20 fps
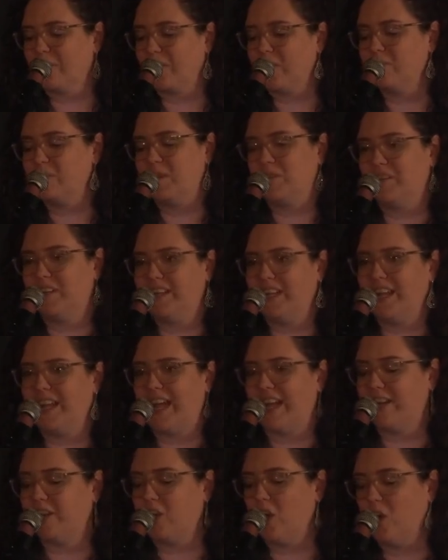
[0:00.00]
a community
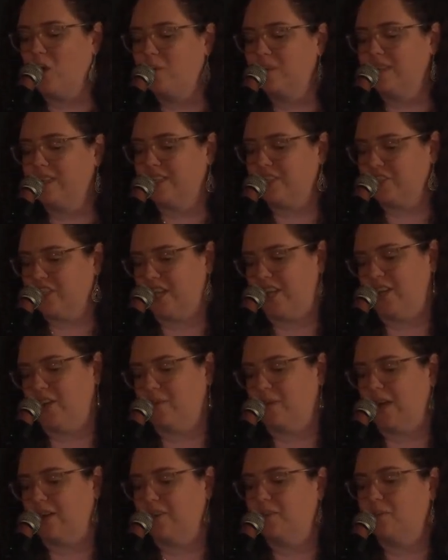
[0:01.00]
and a coalition
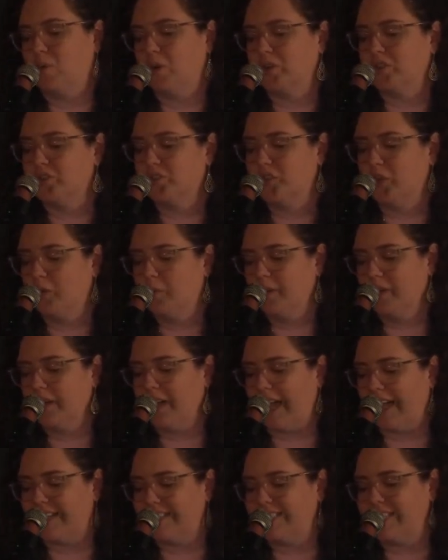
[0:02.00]
around a more sober
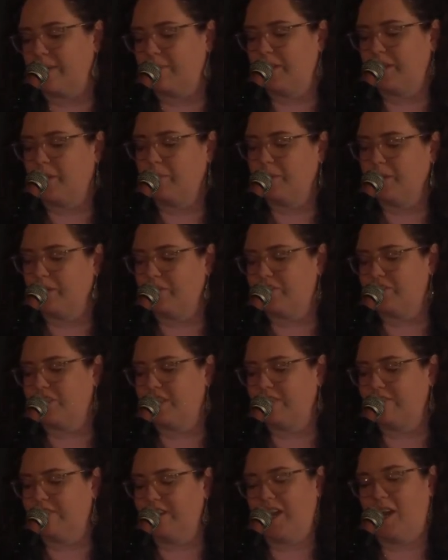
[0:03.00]
academic approach to
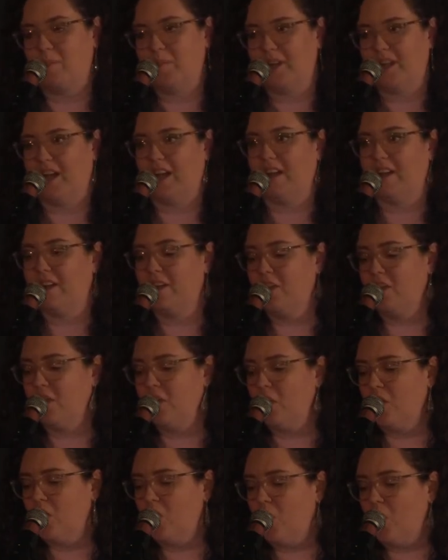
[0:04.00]
the phenomenon,
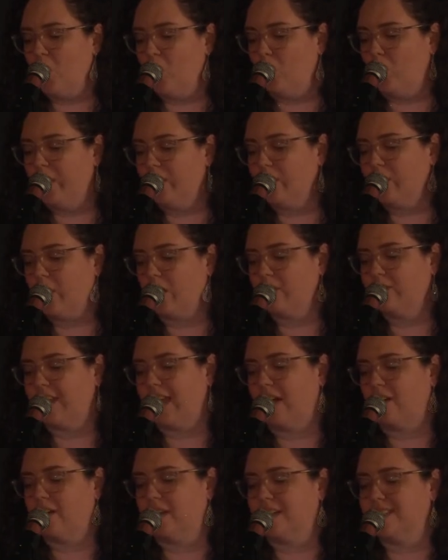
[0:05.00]
we are carving
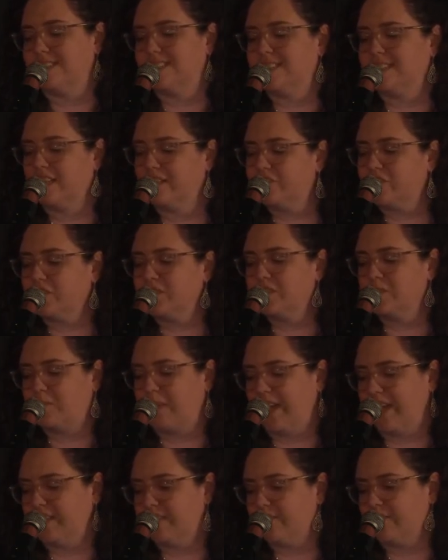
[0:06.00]
out an essential
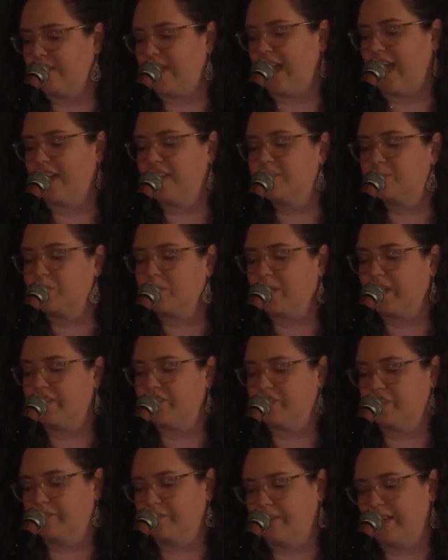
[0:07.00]
space for the
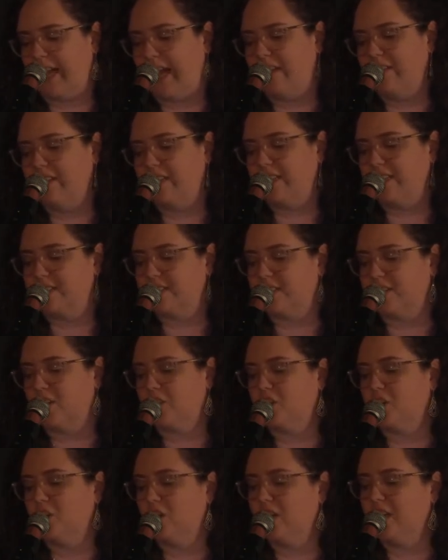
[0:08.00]
exploration of realities that our
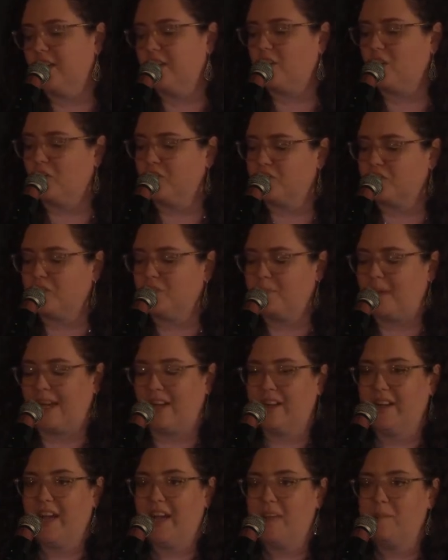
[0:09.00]
current cultural
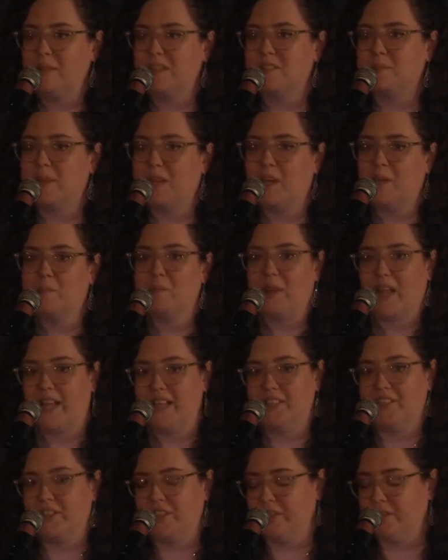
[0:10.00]
paradigm has become
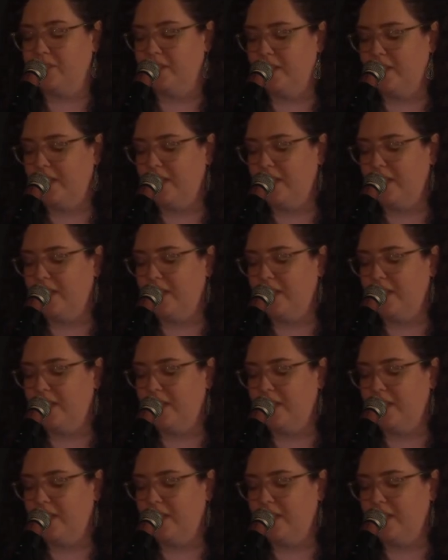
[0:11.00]
blind to.